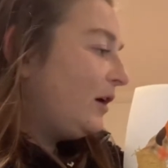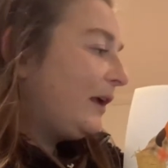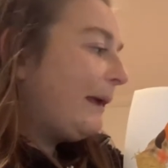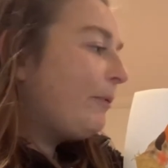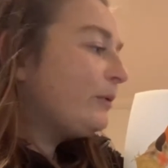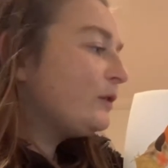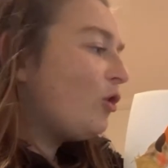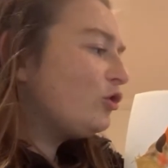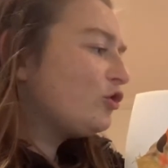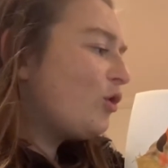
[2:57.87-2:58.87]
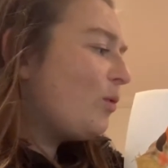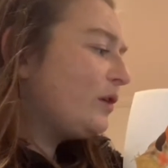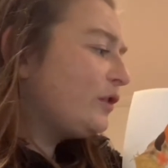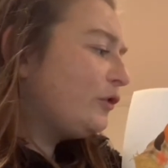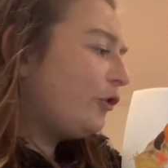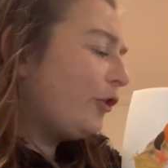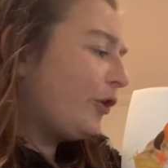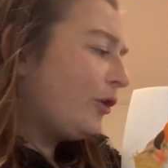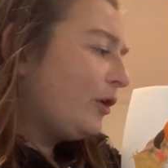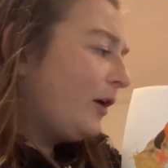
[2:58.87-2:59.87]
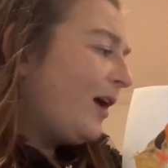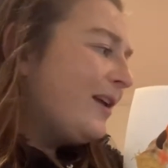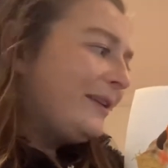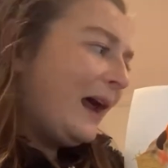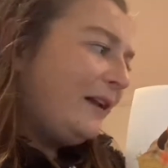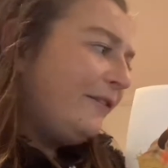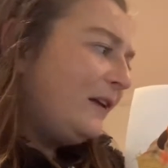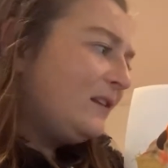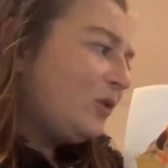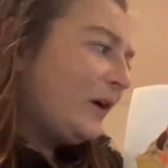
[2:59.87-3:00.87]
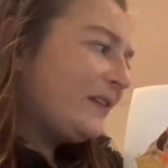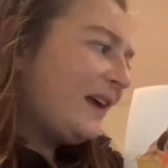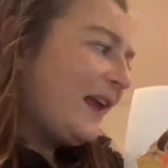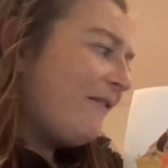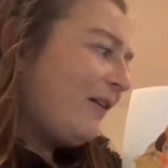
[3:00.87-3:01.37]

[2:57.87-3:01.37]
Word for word: Kipper was not sure what to do. None of his toys had ever